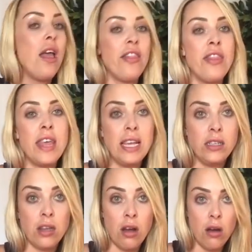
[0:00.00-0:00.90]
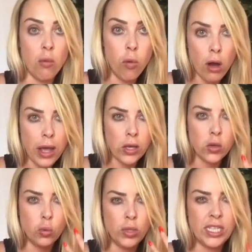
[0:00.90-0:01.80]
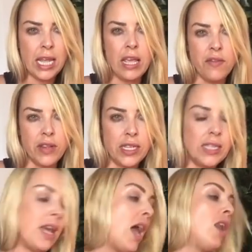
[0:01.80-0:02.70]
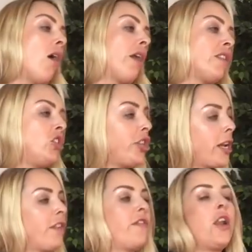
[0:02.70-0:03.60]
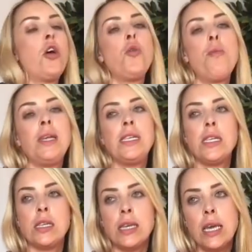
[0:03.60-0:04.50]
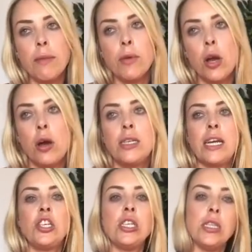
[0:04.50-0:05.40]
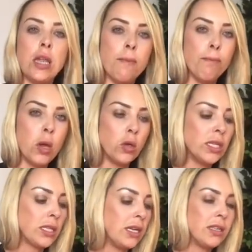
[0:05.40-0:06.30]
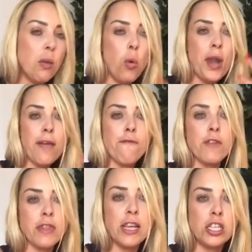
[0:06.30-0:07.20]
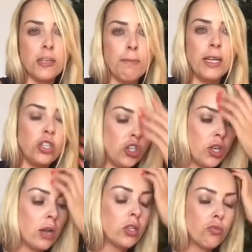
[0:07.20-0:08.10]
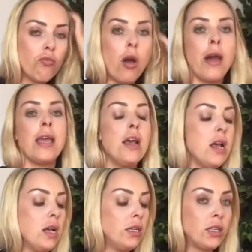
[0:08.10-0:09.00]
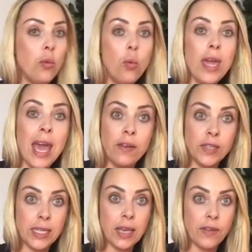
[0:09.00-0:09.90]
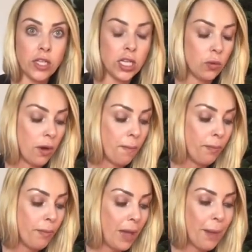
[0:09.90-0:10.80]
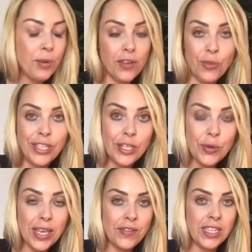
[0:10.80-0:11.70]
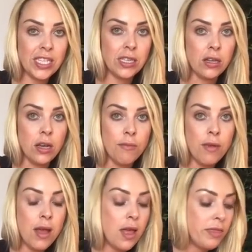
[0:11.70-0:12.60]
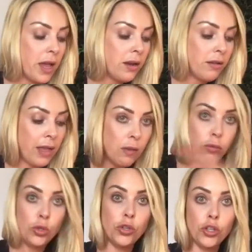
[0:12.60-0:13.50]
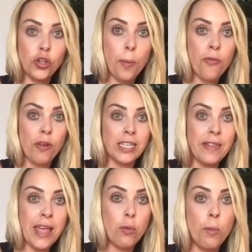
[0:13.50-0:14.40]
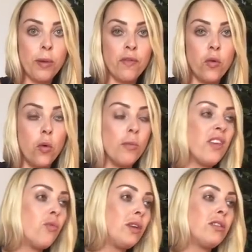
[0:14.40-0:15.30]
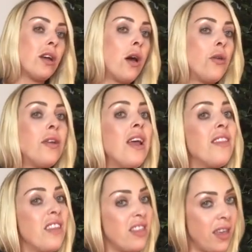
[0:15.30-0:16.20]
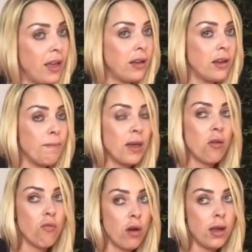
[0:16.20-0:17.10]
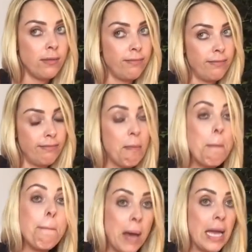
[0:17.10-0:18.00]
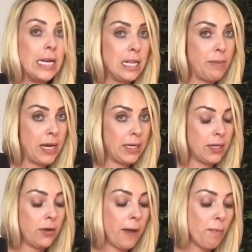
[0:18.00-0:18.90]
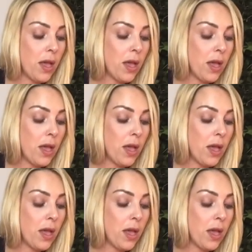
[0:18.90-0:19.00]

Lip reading: These are what I call divas. They're like the Jennifer Lopez's, the Kim Kardashian, they're the Beyoncés. They want everything to be just right. So we have to give it to them. But if we do give it to them, then they will do the job for us and they will perform. If we don't, then they're going to be a right pain in the backside.